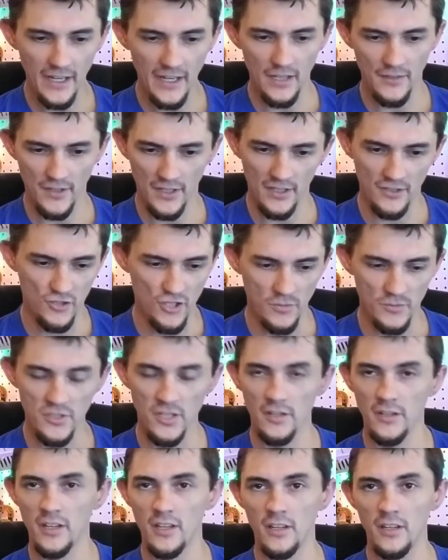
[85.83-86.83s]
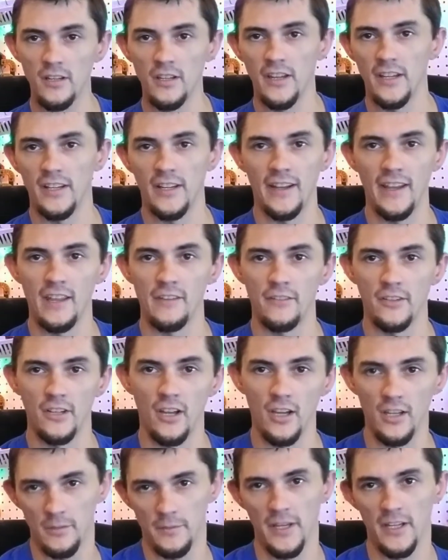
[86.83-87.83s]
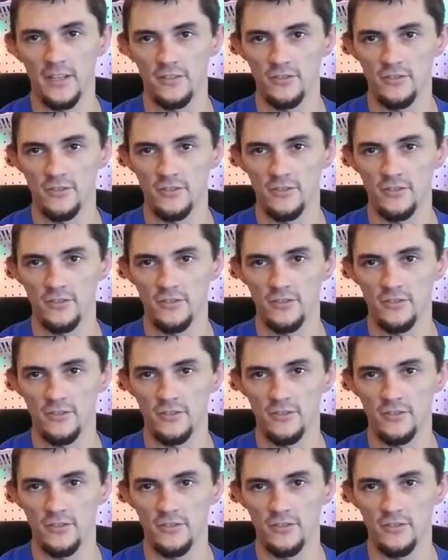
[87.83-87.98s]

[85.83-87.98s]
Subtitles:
I've got a Jeep Cherokee and I have an automatic